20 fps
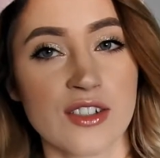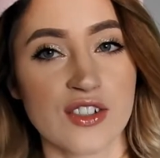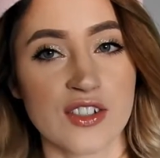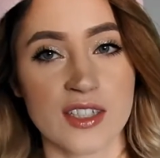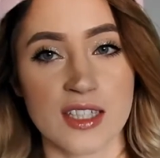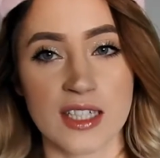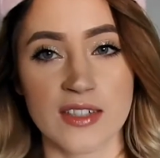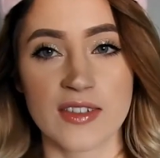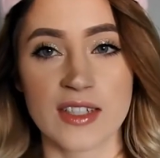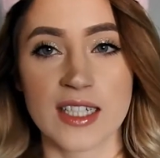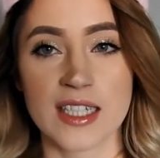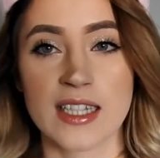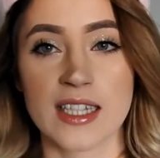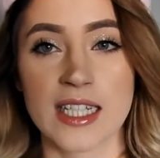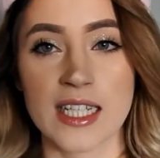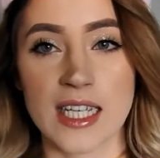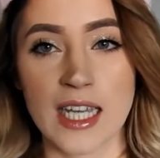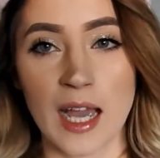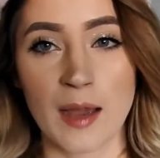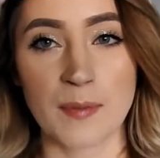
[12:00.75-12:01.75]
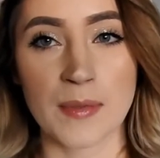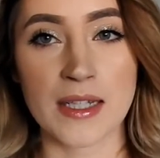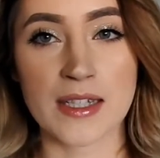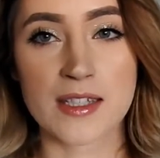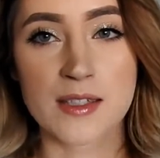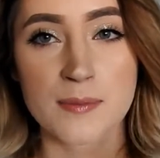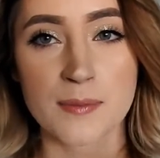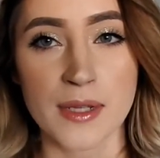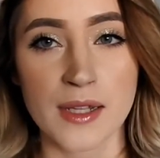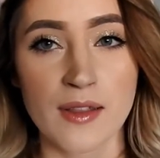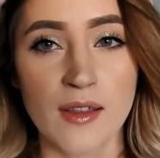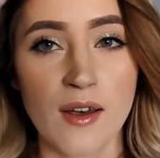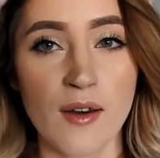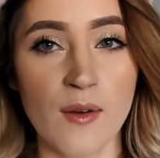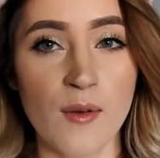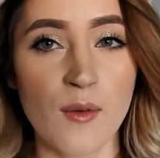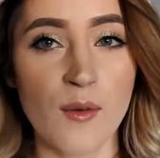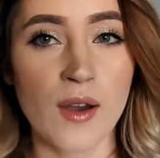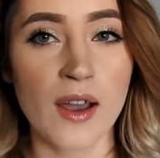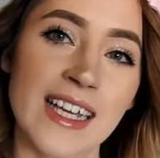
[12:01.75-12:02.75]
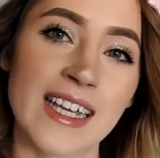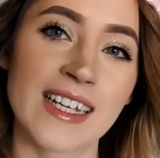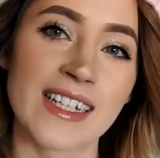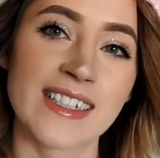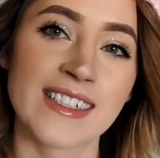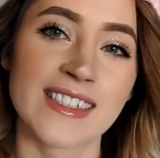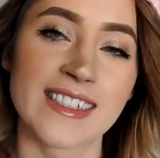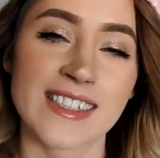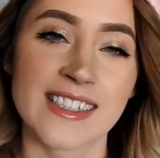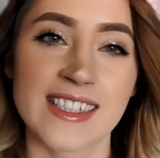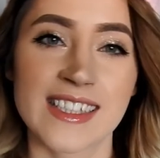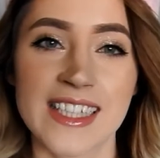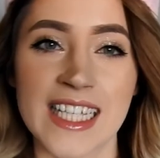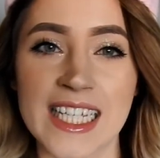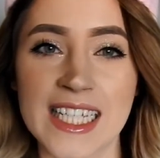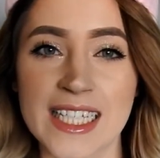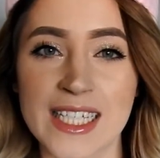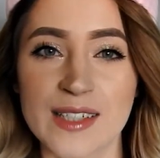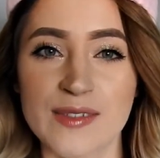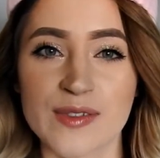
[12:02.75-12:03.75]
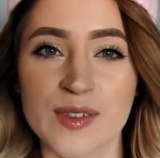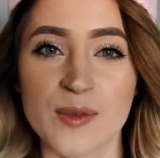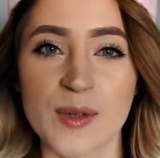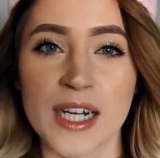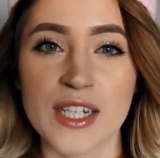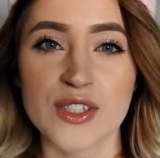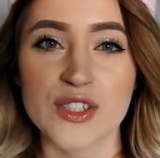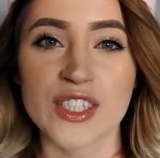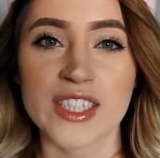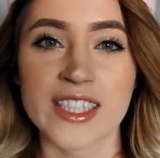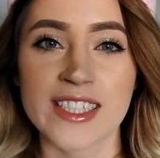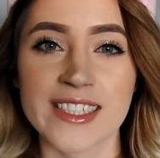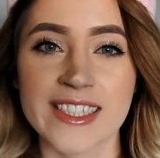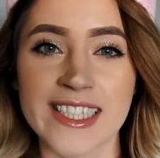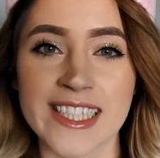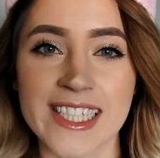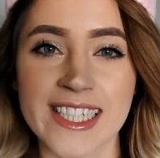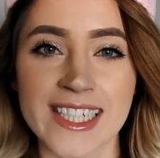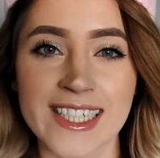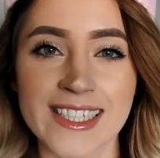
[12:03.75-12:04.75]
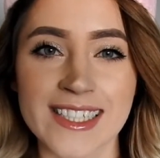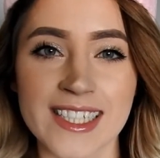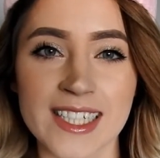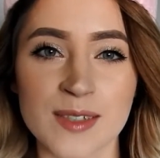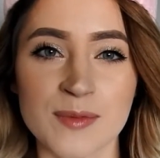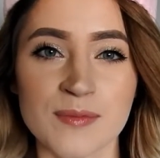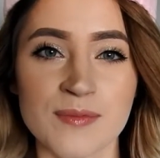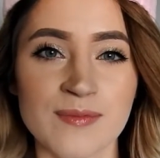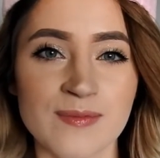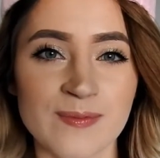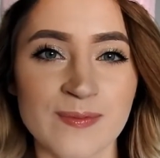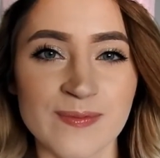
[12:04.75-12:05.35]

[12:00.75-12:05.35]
Just leave it in the comments below. And thank you for watching. I'll see you next time.